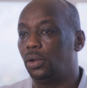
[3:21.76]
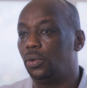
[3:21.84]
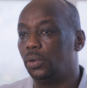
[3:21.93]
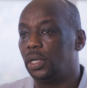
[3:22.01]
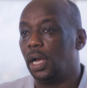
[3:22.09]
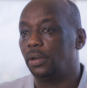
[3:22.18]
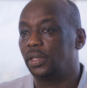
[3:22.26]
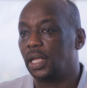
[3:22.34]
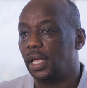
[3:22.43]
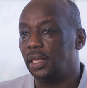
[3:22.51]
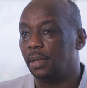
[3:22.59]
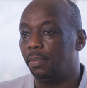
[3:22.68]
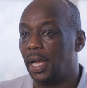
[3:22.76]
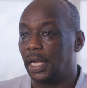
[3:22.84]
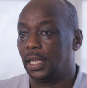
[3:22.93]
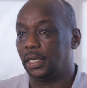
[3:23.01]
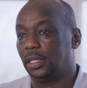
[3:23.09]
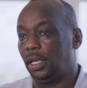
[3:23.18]
good out there in the
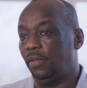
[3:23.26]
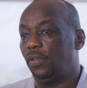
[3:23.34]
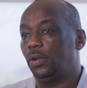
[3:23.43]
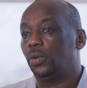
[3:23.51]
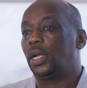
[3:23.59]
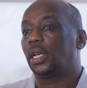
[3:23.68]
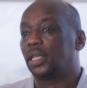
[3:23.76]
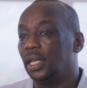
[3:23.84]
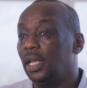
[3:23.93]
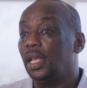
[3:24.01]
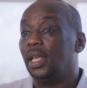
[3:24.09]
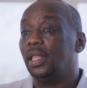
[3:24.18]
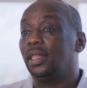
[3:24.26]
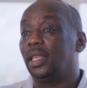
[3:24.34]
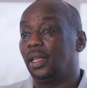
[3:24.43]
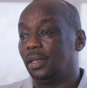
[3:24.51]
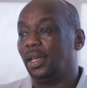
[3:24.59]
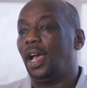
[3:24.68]
market. If you look at
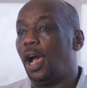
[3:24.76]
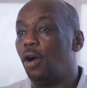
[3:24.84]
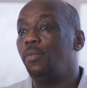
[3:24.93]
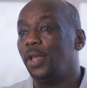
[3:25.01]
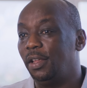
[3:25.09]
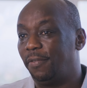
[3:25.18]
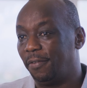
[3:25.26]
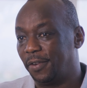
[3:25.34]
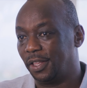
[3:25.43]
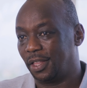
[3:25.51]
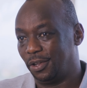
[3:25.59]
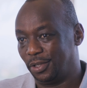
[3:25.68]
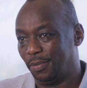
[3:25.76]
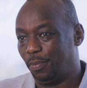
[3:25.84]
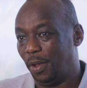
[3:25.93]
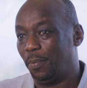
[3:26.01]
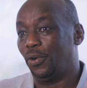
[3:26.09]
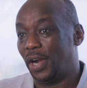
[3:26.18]
the, how many fifty thousand
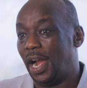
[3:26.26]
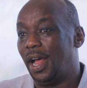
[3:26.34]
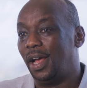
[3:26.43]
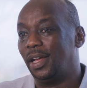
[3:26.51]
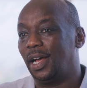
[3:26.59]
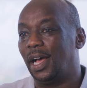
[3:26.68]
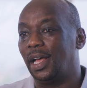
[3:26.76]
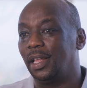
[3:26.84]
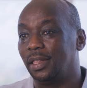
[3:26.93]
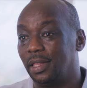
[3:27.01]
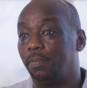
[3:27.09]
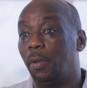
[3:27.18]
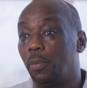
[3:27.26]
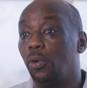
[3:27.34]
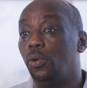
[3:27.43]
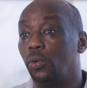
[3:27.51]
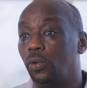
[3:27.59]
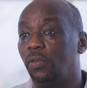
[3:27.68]
people are, are the
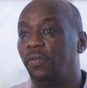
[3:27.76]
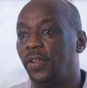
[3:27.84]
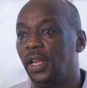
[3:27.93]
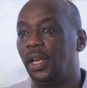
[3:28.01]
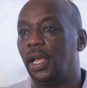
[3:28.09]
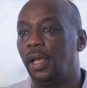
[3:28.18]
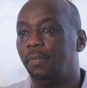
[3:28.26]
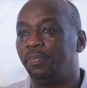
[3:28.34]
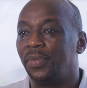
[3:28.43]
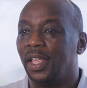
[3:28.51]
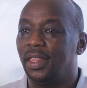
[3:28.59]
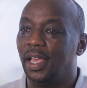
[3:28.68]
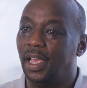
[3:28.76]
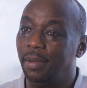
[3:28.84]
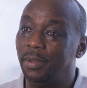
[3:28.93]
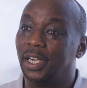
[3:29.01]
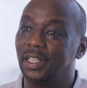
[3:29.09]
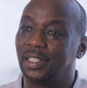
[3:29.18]
people who could fill um, the
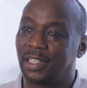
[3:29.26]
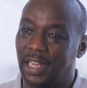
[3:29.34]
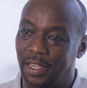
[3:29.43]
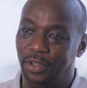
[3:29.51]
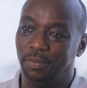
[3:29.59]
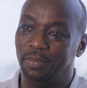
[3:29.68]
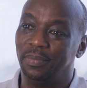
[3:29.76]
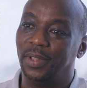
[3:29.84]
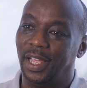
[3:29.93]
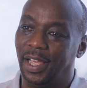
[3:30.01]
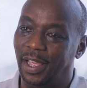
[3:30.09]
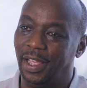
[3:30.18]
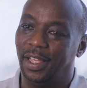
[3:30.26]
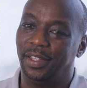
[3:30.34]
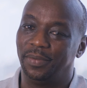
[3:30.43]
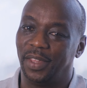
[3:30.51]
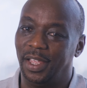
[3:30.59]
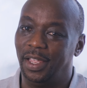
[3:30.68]
Emirates Stadium uh,
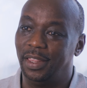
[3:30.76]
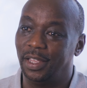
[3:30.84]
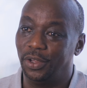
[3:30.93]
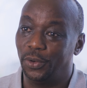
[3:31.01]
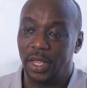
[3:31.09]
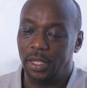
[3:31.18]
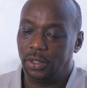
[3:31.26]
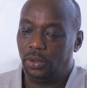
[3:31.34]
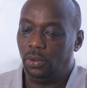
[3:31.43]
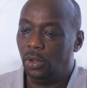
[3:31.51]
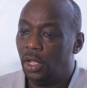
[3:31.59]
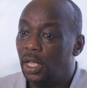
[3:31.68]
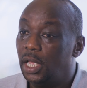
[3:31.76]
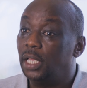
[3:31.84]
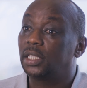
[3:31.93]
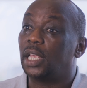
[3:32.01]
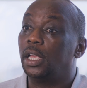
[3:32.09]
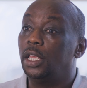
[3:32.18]
in the U K. So
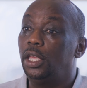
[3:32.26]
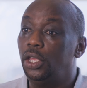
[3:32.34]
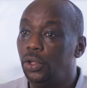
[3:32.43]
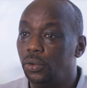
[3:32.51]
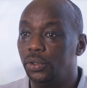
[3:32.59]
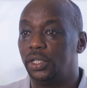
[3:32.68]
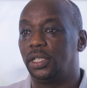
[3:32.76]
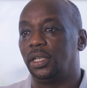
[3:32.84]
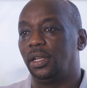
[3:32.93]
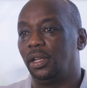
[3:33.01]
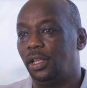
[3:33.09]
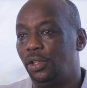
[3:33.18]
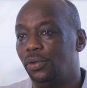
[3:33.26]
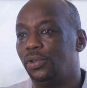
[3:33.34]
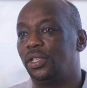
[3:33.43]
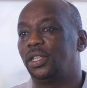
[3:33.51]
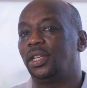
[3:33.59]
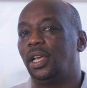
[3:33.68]
it's a huge,
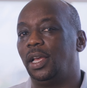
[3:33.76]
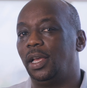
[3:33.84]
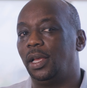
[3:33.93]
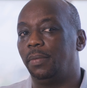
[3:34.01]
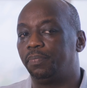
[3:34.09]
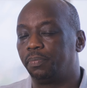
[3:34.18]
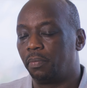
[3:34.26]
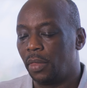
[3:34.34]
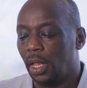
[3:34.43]
huge um,